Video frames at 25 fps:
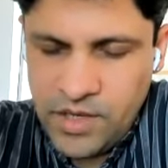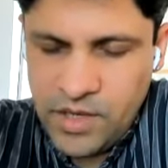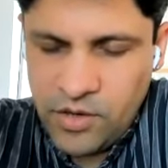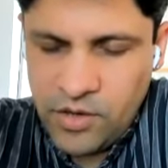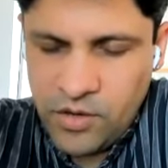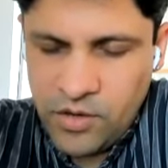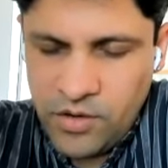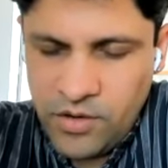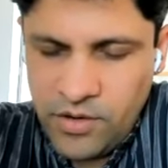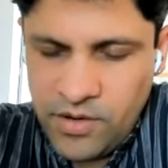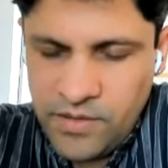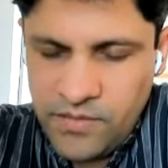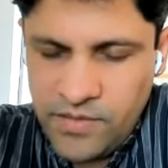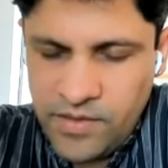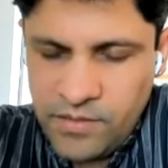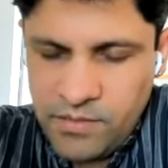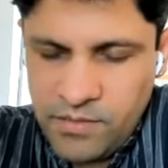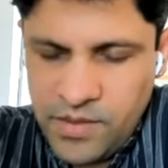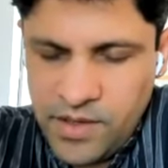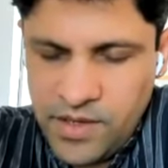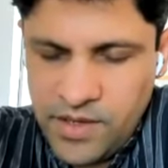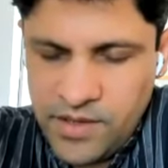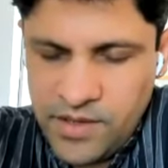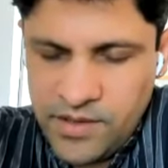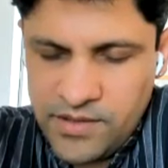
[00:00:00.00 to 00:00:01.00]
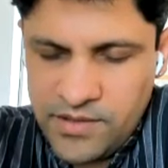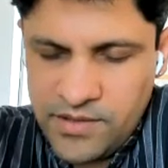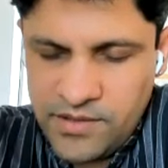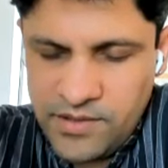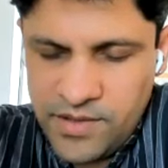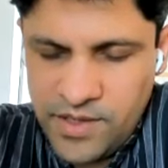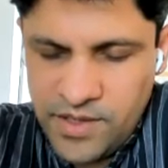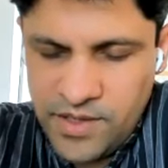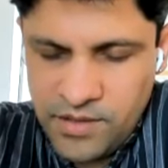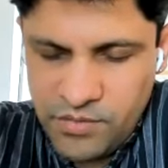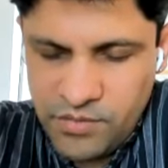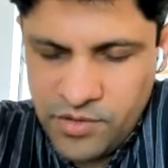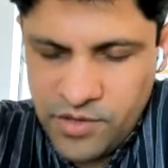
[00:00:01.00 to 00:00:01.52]
May all living
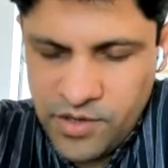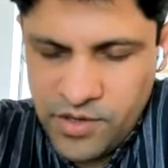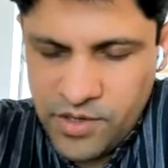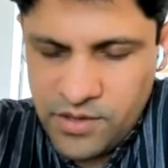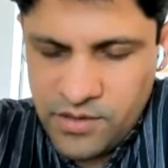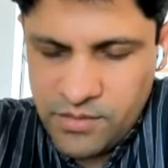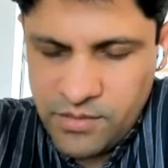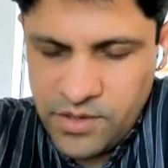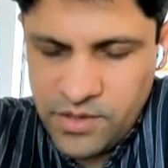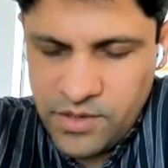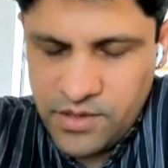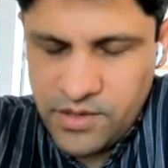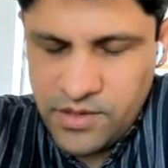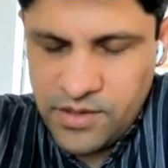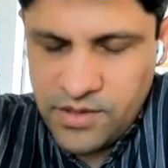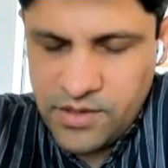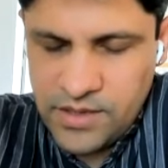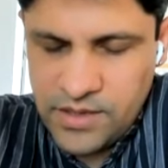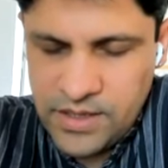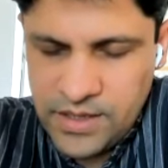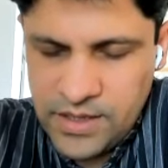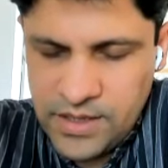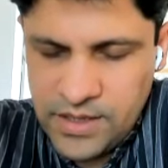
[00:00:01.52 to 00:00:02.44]
beings see the predicament,